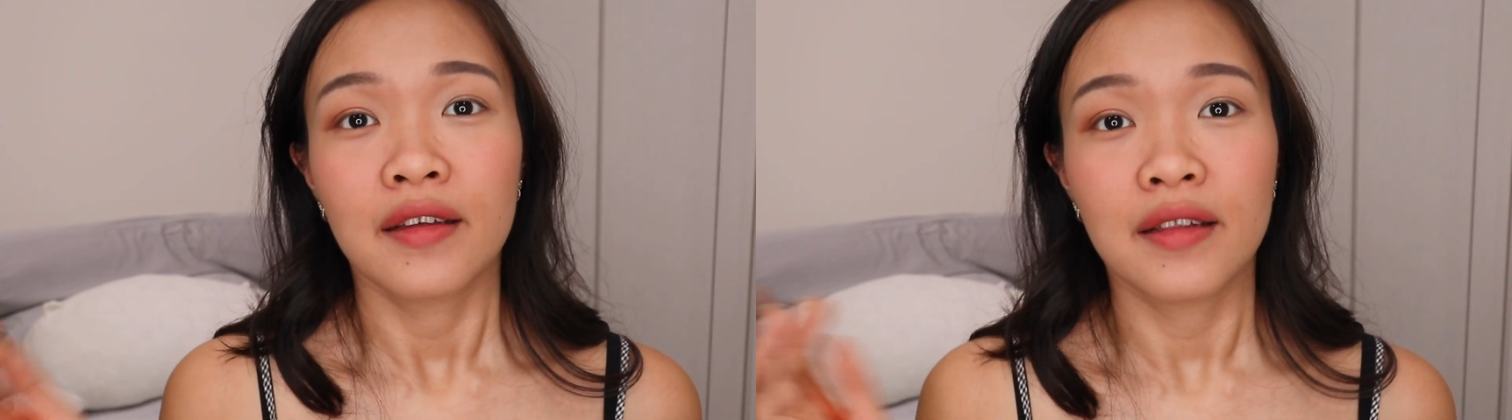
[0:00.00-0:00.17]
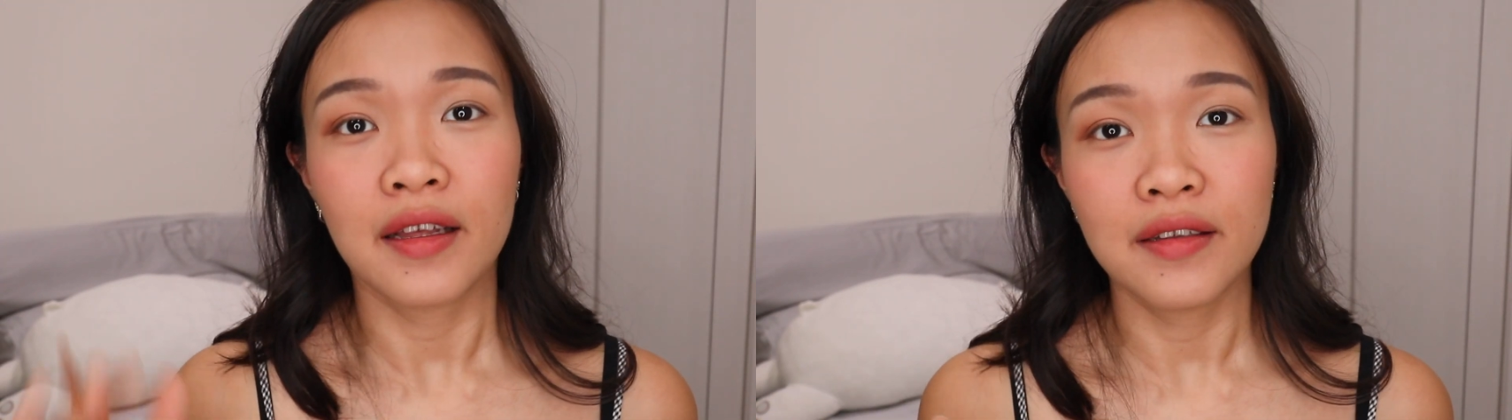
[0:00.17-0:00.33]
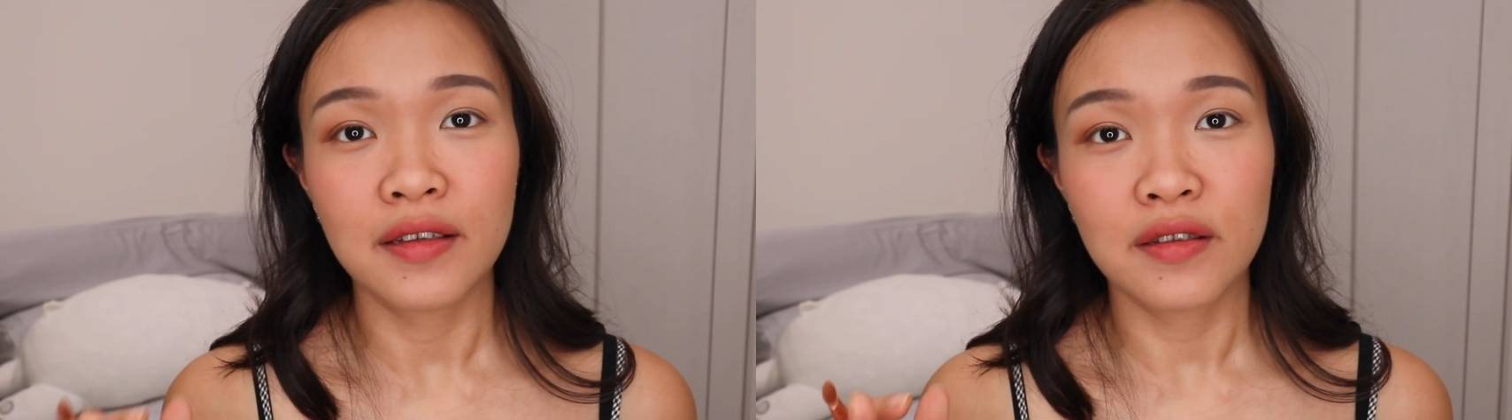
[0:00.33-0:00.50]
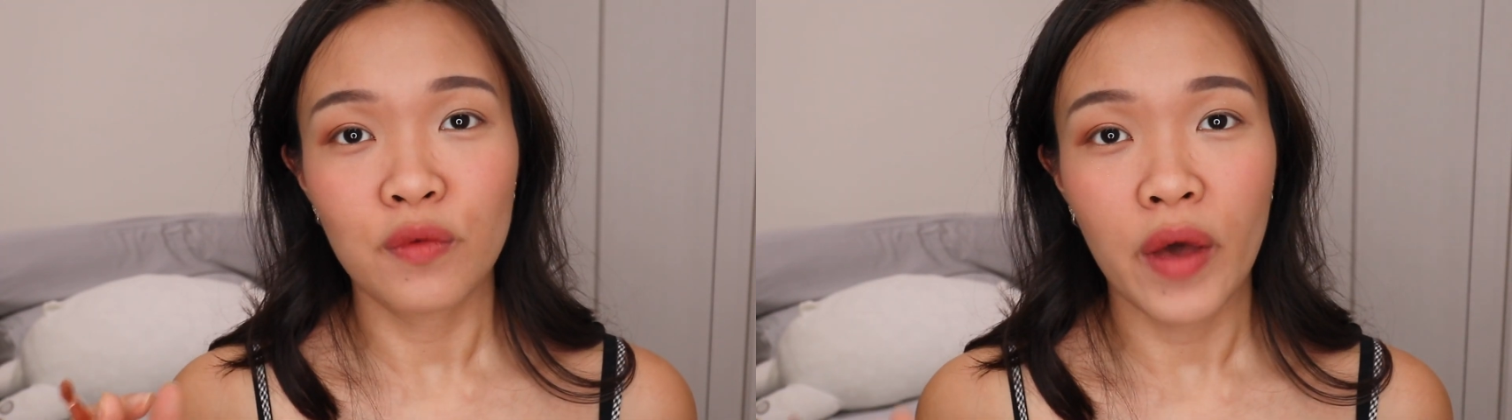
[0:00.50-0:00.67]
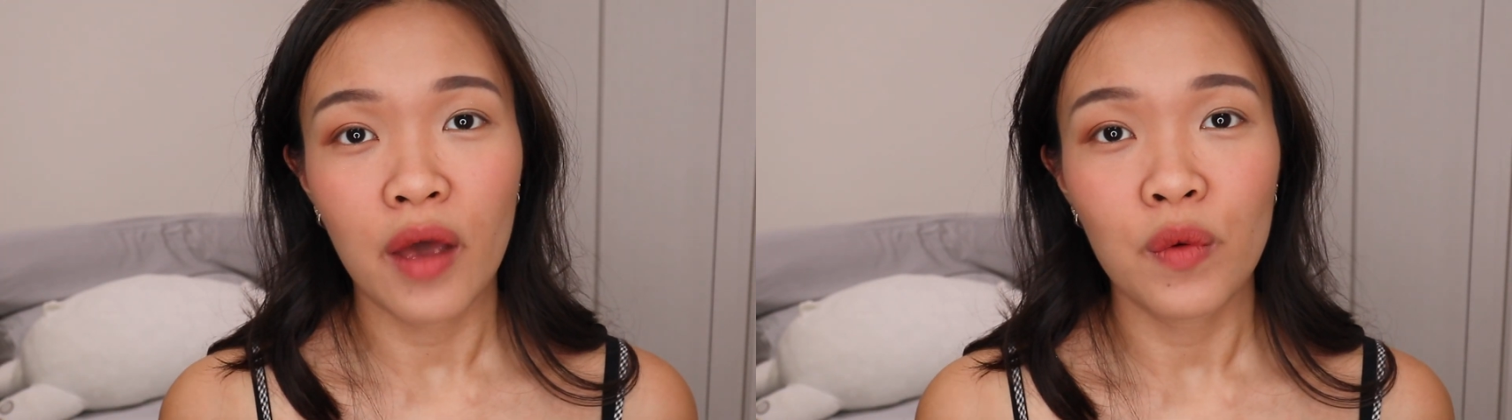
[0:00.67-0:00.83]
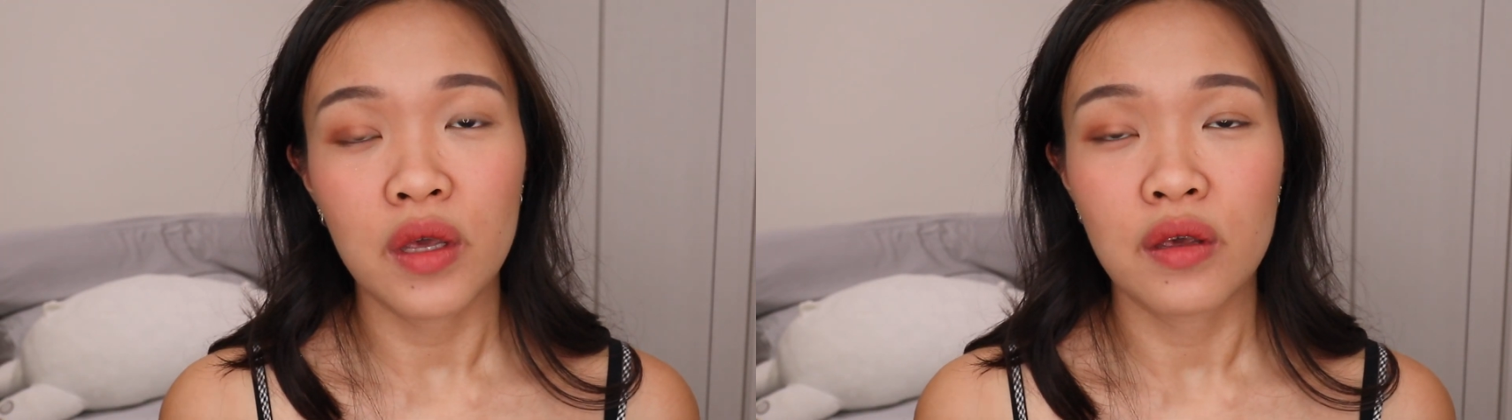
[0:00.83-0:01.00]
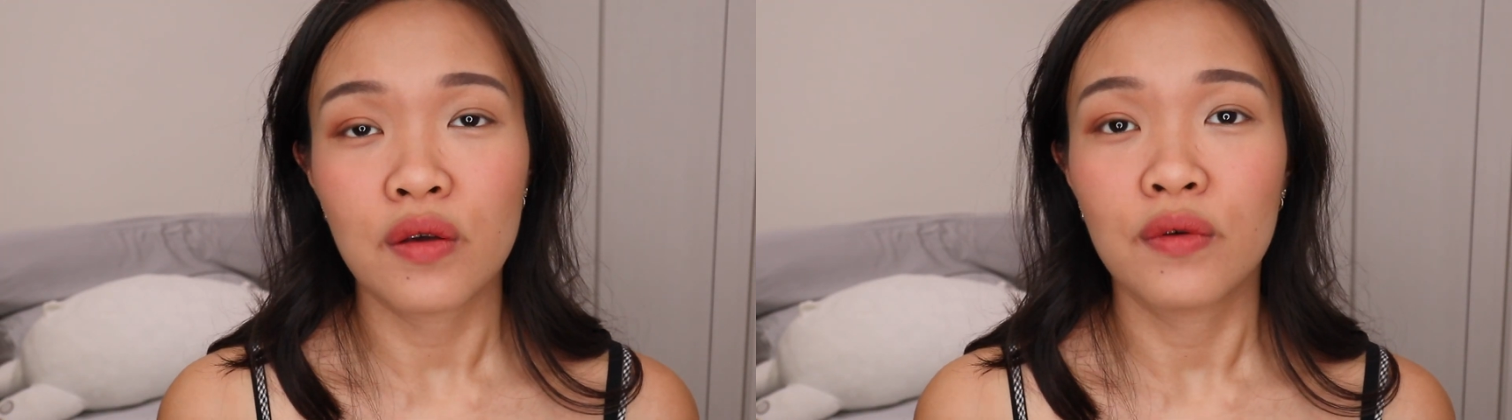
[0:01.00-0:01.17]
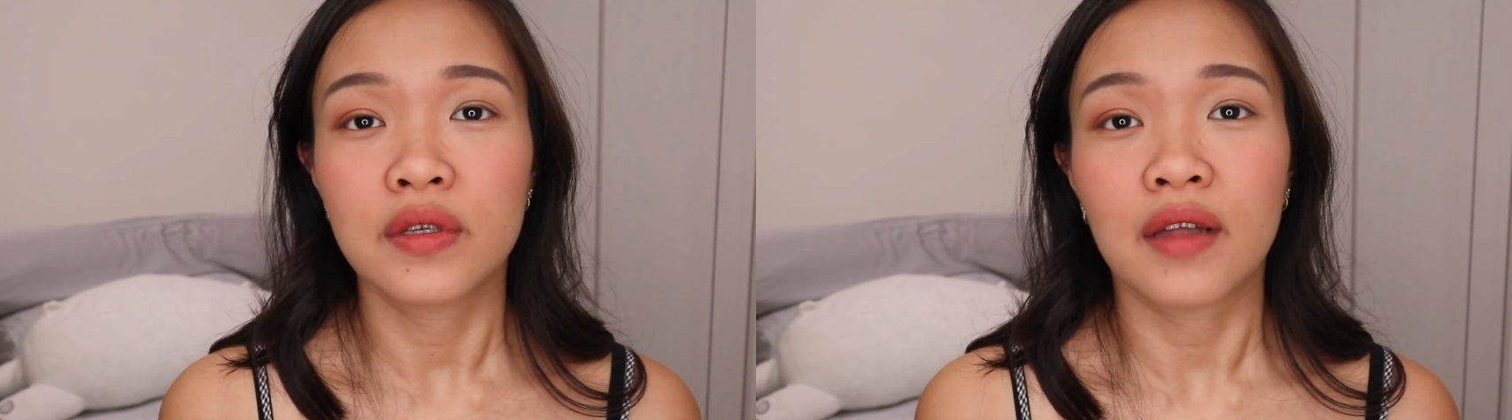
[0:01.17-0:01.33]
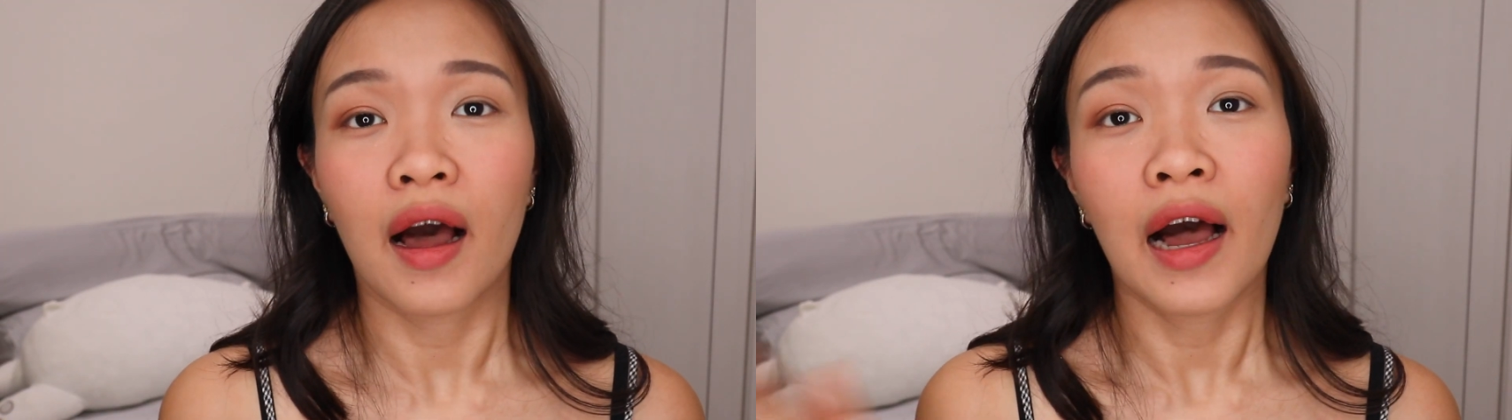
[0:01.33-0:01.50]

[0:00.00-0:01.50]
this is where we use the